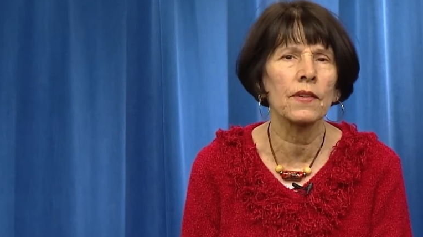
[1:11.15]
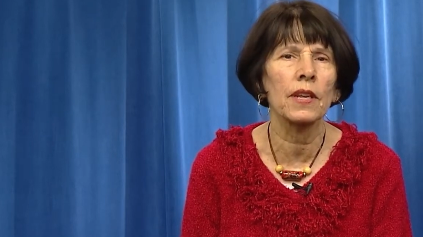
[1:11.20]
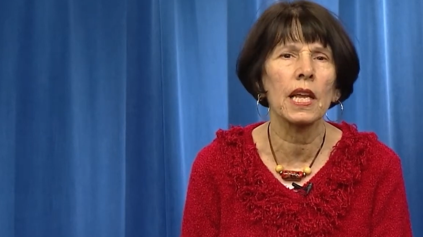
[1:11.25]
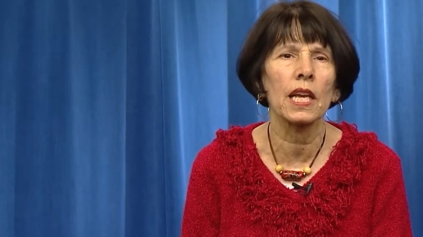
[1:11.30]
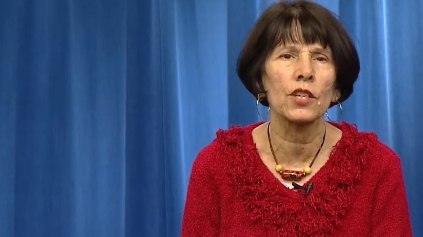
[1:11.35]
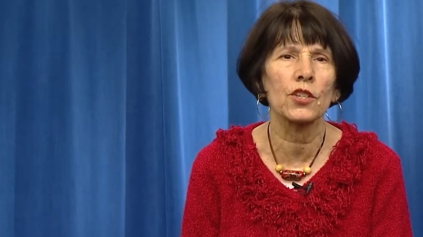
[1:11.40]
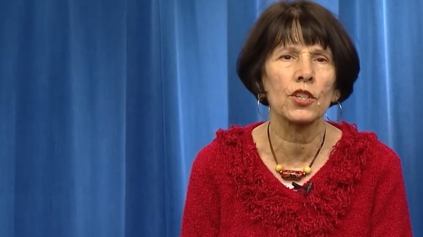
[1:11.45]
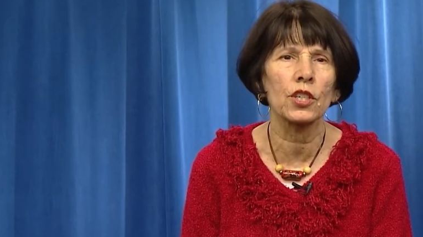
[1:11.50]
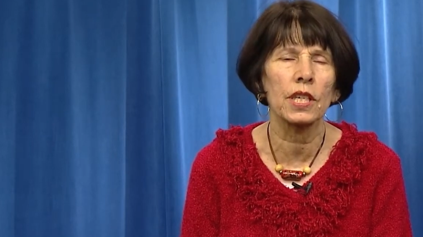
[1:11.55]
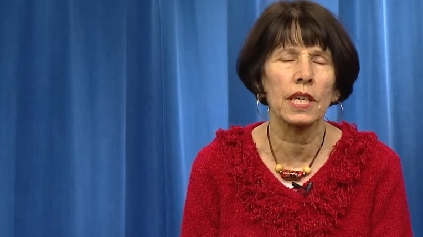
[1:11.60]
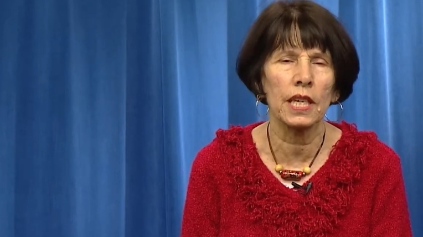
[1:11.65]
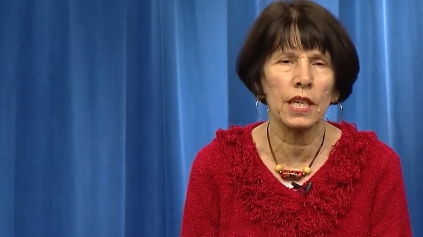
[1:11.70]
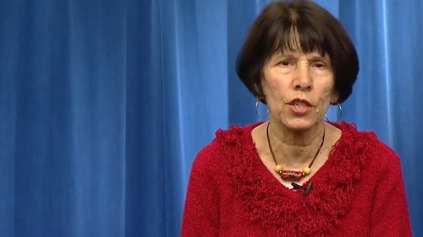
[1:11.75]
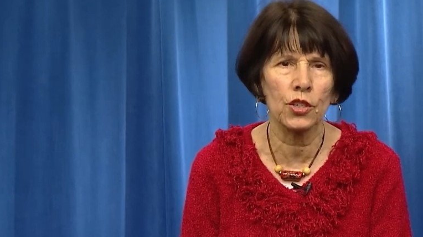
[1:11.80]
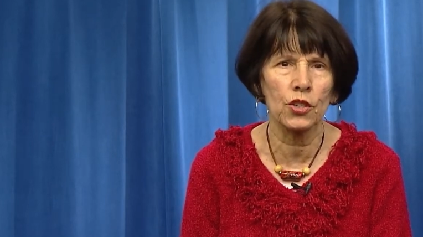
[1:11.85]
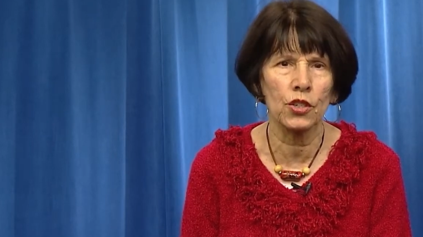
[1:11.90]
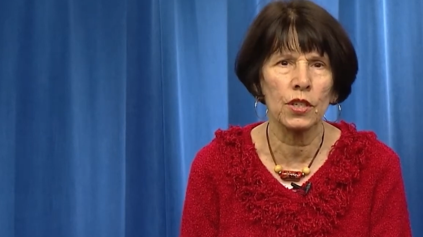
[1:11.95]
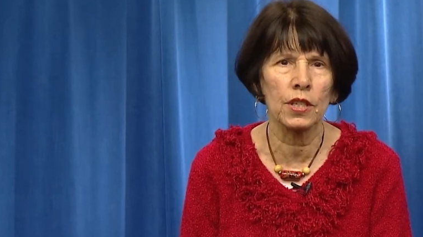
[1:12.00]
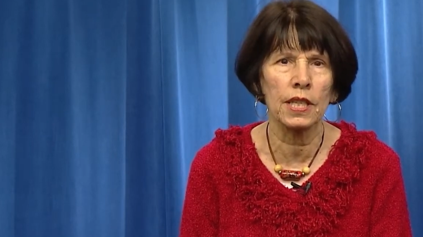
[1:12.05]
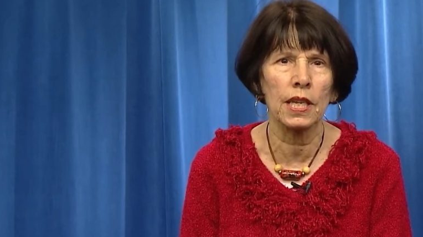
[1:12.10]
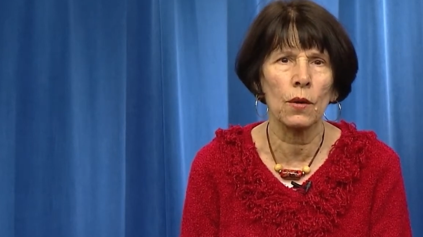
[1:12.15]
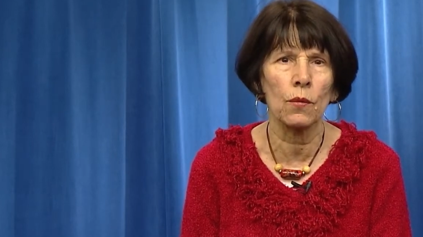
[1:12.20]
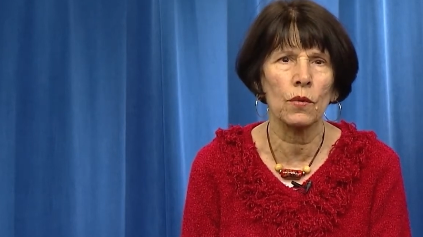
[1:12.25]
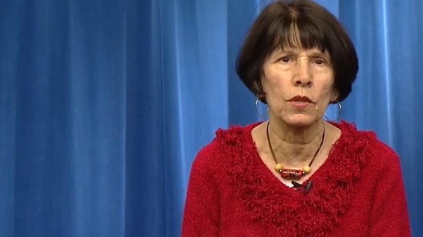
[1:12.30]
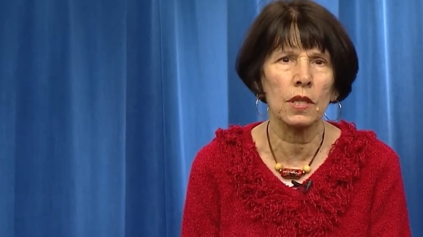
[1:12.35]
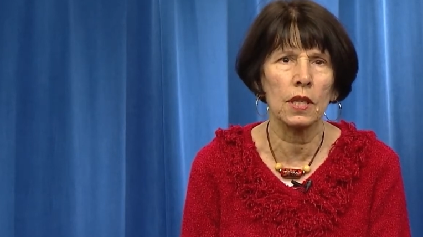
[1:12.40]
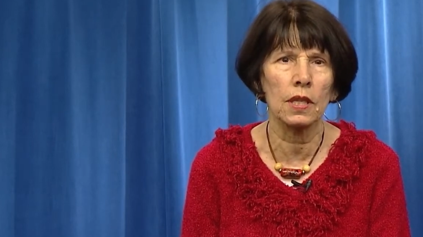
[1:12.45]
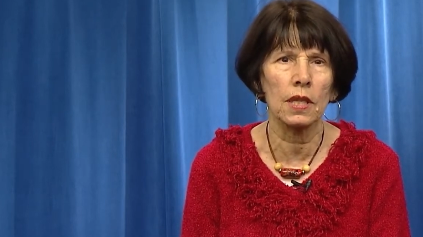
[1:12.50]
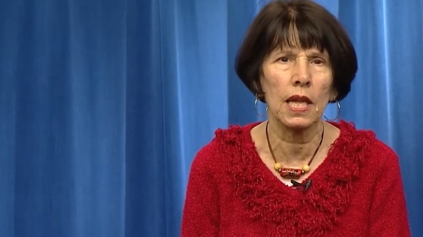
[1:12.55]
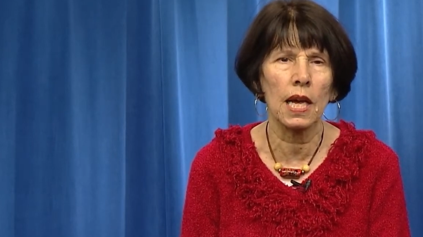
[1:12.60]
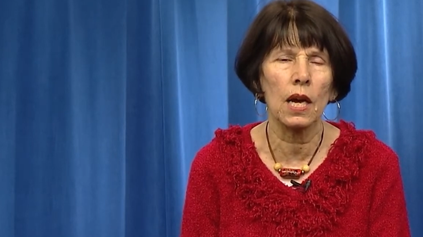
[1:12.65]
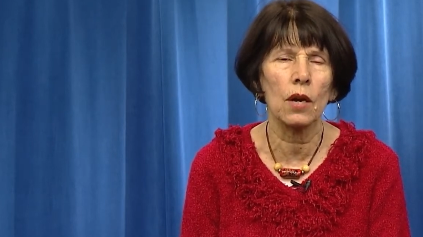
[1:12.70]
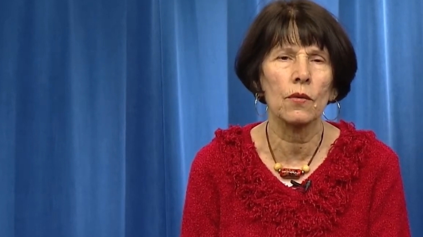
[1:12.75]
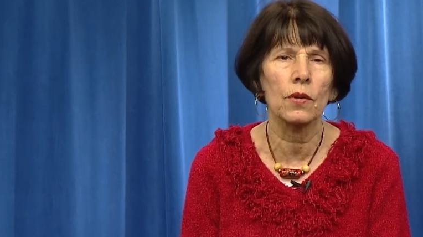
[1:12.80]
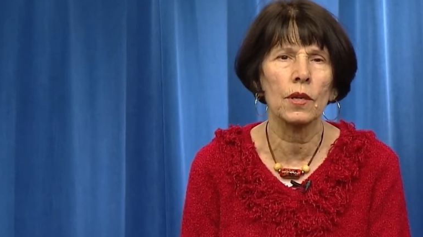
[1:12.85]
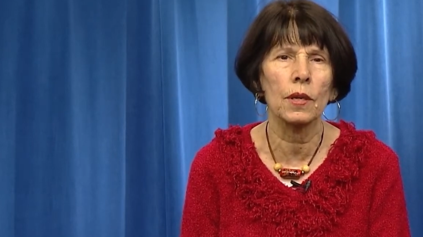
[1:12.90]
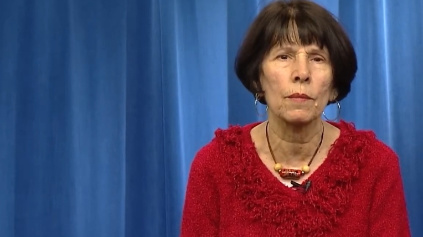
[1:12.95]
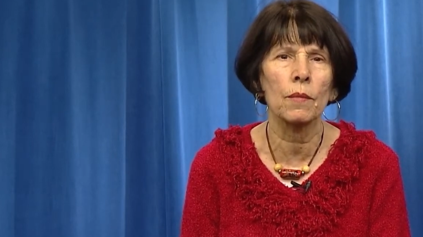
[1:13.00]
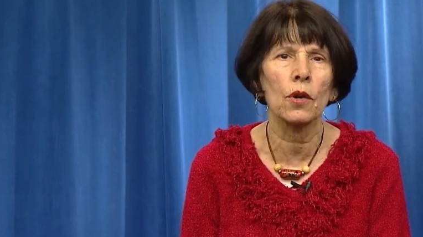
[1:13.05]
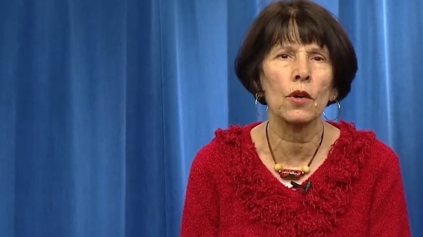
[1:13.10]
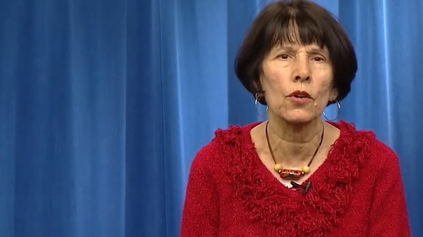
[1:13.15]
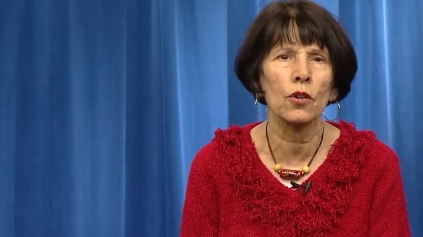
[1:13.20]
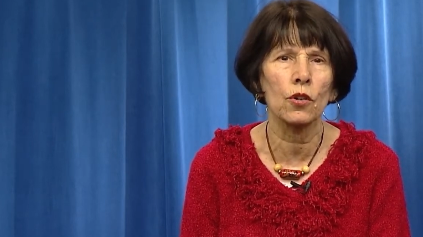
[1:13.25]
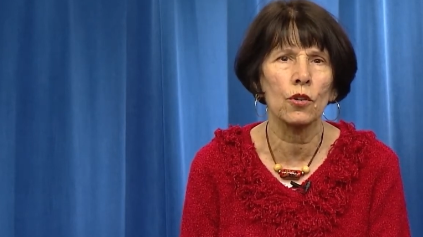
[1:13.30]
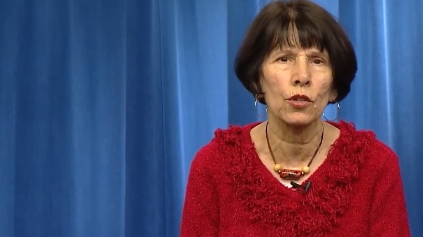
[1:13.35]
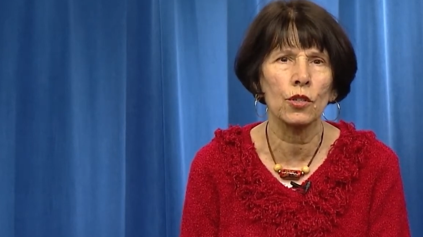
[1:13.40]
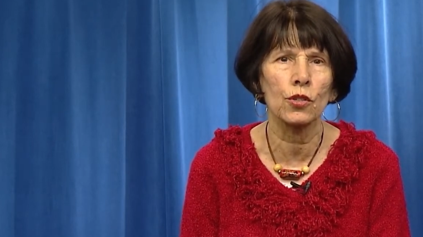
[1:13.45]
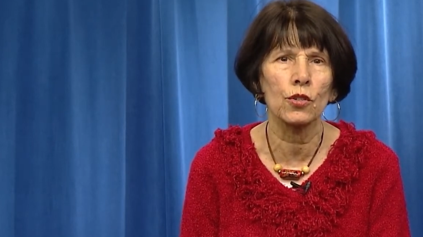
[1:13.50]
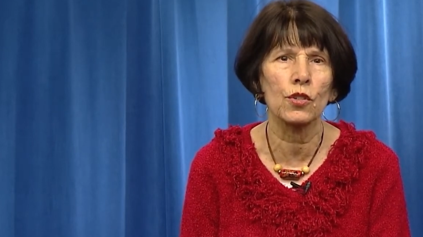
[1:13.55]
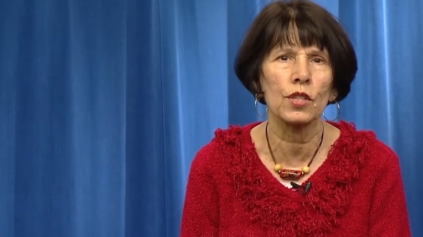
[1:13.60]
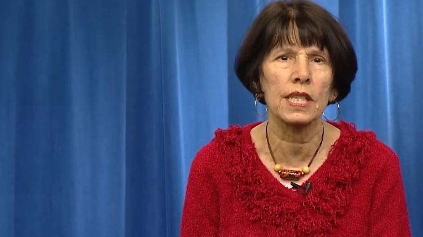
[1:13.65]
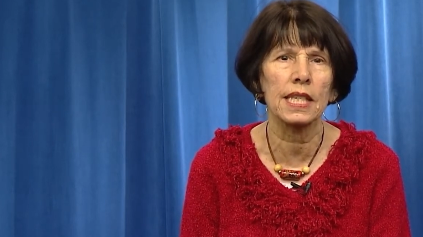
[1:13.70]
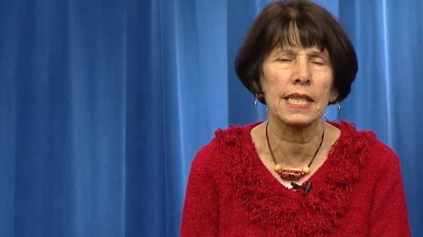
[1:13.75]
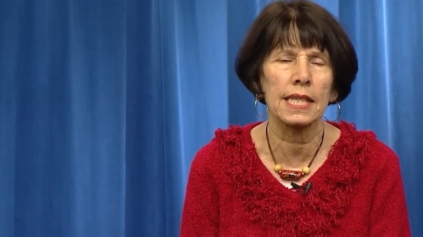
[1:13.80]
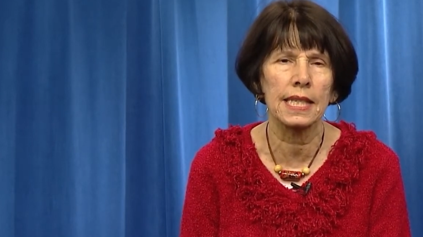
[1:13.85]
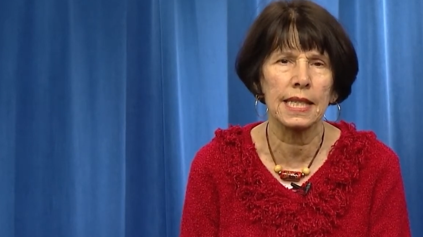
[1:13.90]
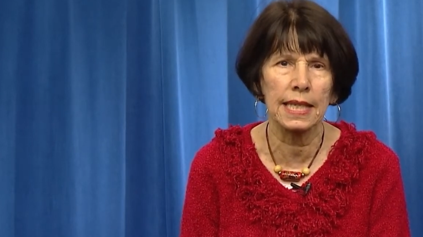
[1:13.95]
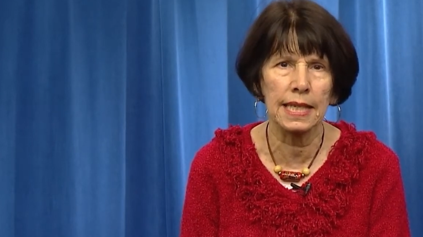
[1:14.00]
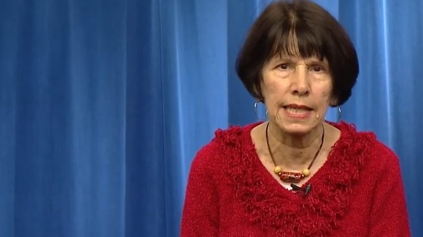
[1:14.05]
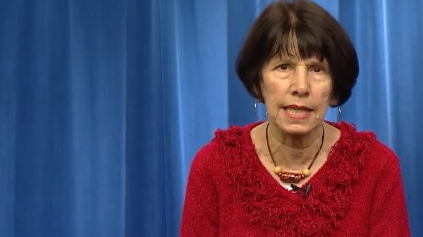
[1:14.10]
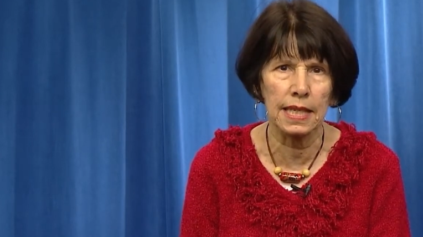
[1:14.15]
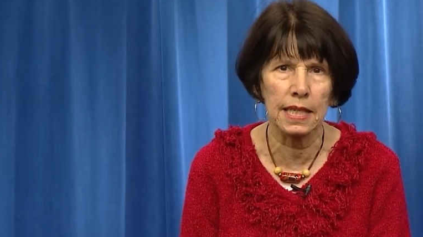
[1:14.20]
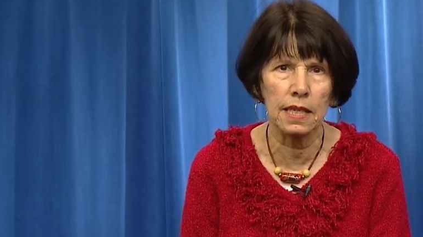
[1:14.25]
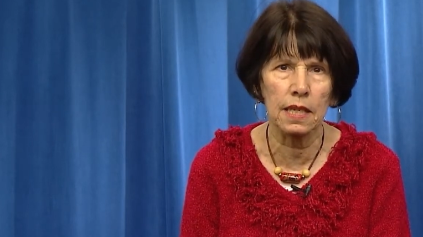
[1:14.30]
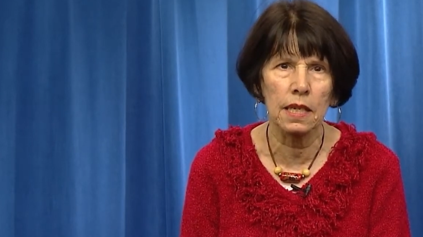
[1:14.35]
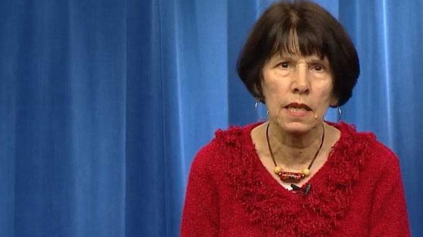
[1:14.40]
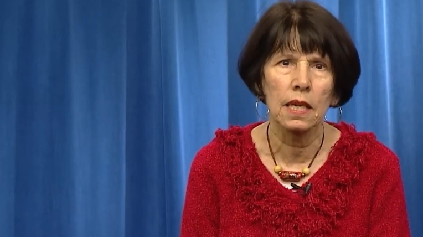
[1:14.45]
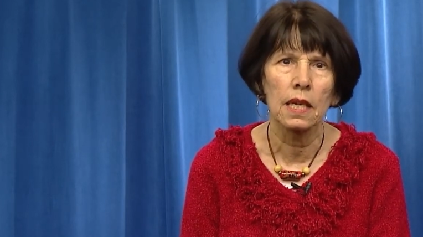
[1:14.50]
an education that will allow him or her to succeed.